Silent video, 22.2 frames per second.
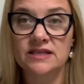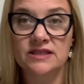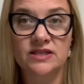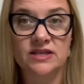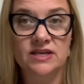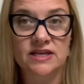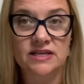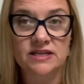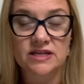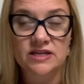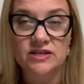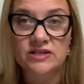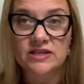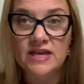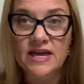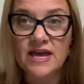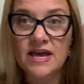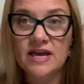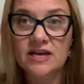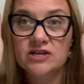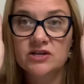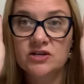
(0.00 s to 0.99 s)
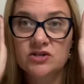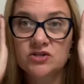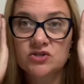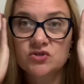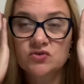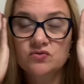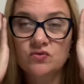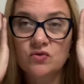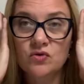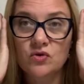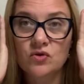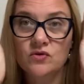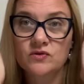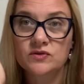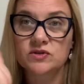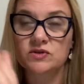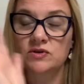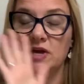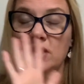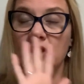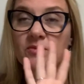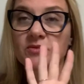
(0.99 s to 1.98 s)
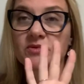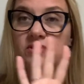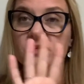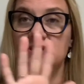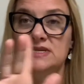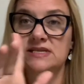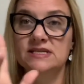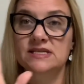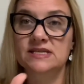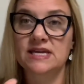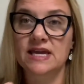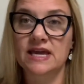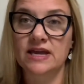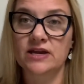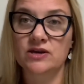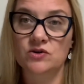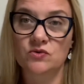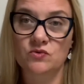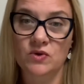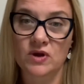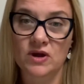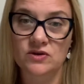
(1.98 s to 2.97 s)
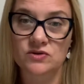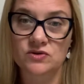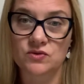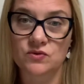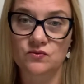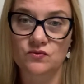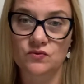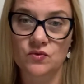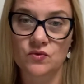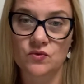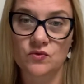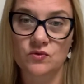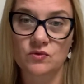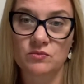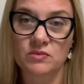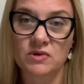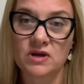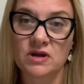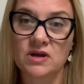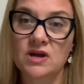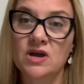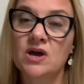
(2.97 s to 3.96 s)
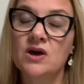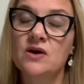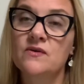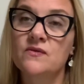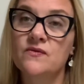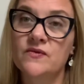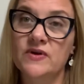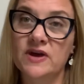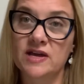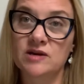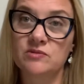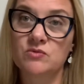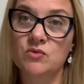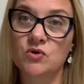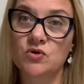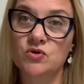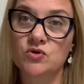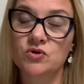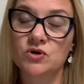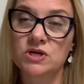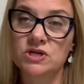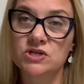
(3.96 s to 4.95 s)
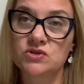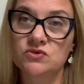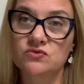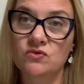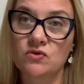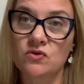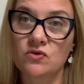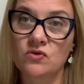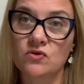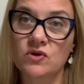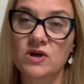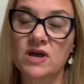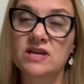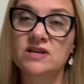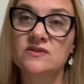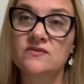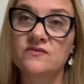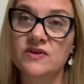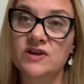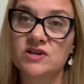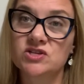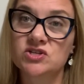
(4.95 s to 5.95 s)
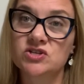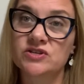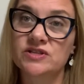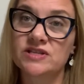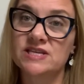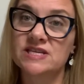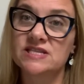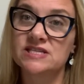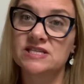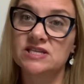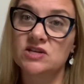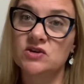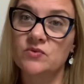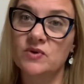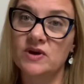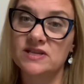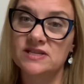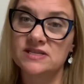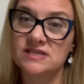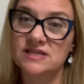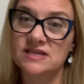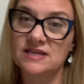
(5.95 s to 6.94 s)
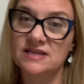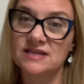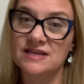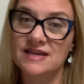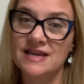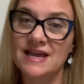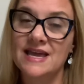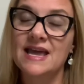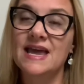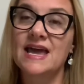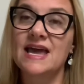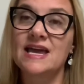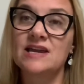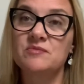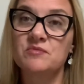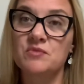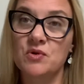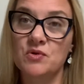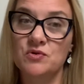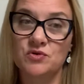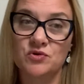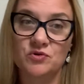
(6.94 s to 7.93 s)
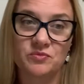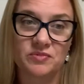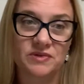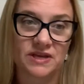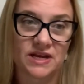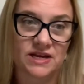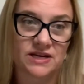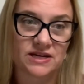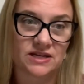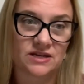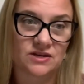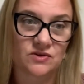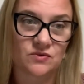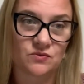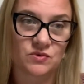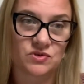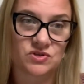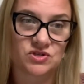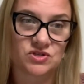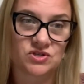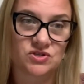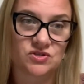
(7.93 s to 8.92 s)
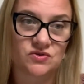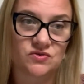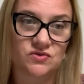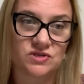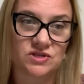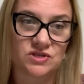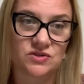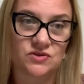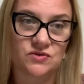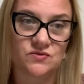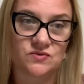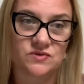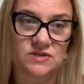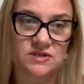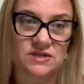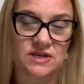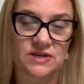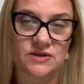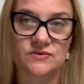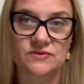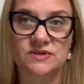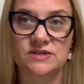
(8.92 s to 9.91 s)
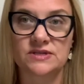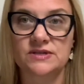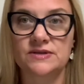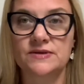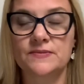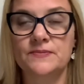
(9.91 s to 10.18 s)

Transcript: They need the head control to be able to scan around the room, fine motor control, and eventually sequencing and motor planning, which is using new skills.